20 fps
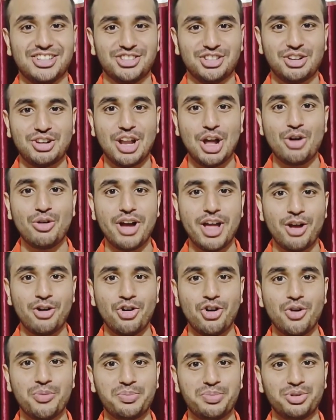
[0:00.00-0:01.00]
So now I
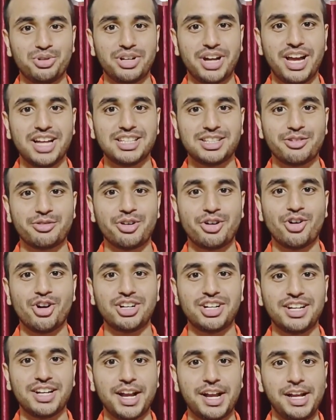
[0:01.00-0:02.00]
hope you guys have
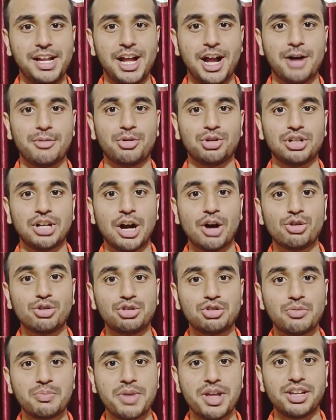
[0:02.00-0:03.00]
got an idea about how
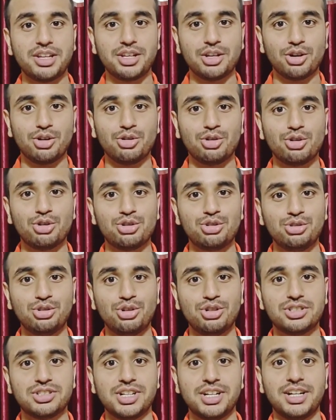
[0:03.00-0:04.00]
to make your own
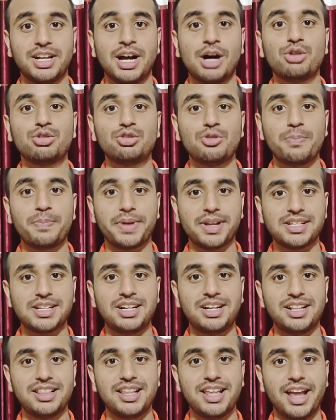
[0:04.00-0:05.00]
notes and how to
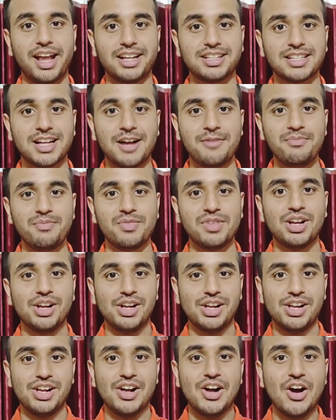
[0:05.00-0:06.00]
present in the exam.
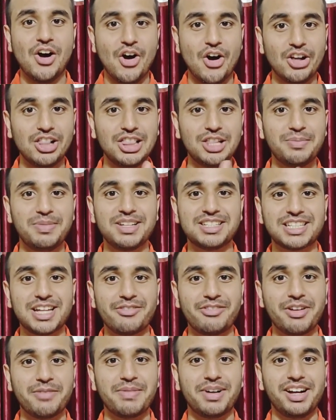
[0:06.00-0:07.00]
All the best
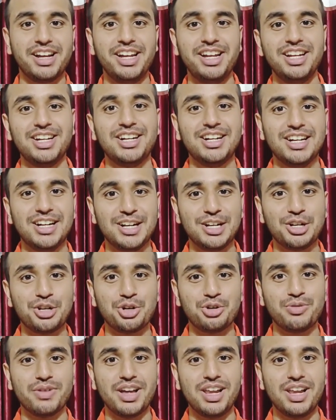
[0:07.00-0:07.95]
everybody. Do